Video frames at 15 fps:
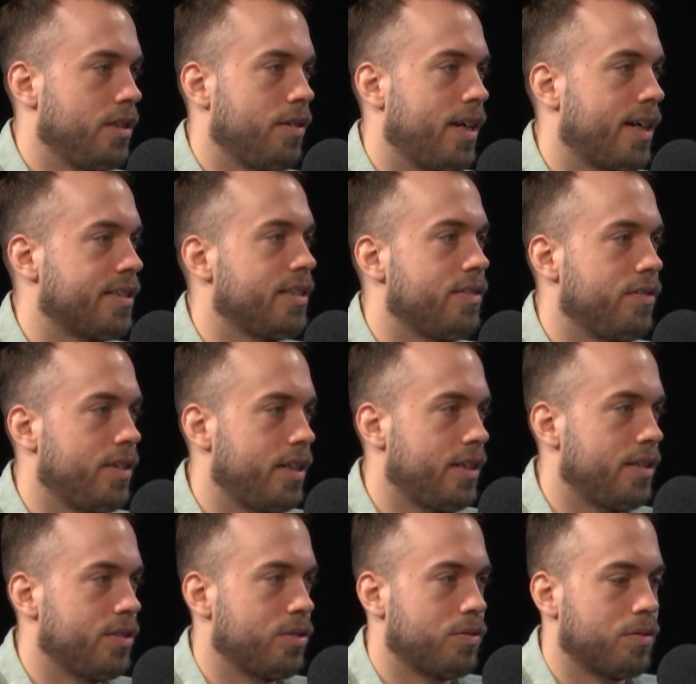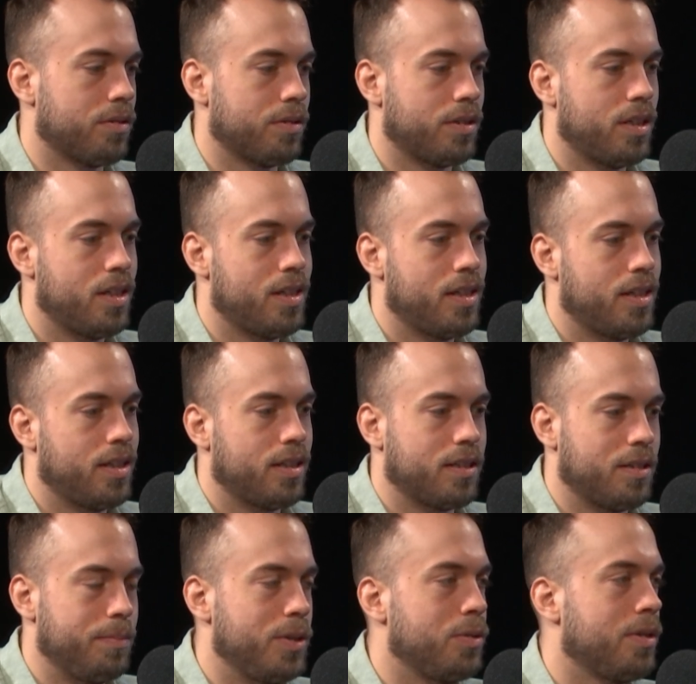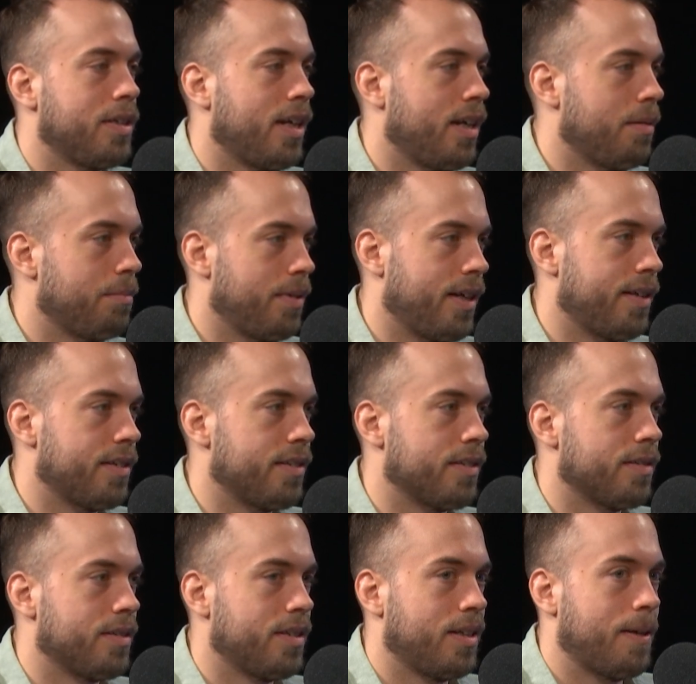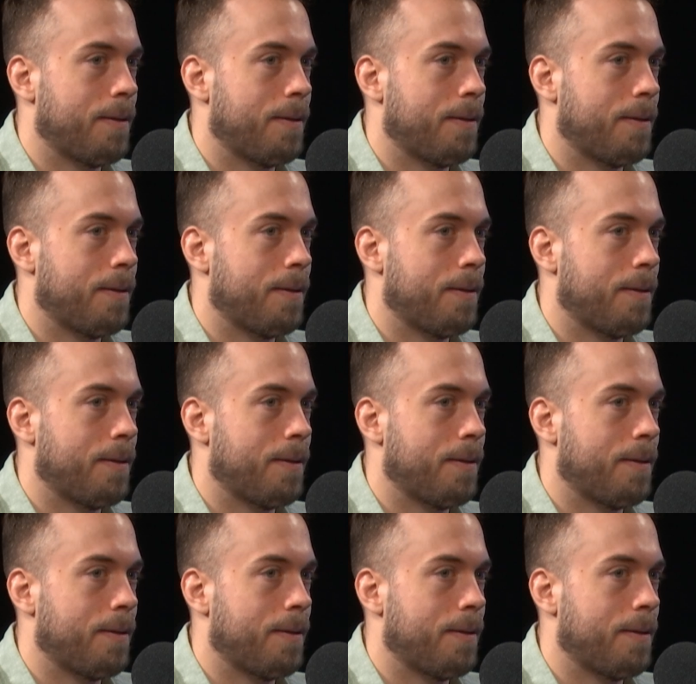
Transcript: activities or communicate better,